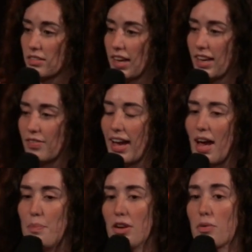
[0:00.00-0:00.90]
Like, if I
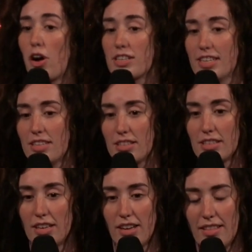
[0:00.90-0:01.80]
happen across it,
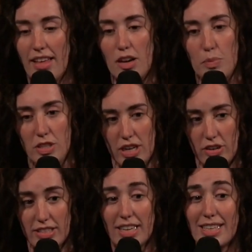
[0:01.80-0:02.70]
then I'll be
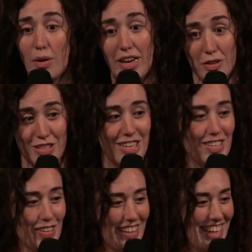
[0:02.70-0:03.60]
generous. That's how I used to
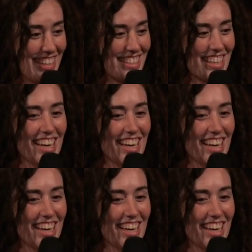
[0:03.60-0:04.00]
do things.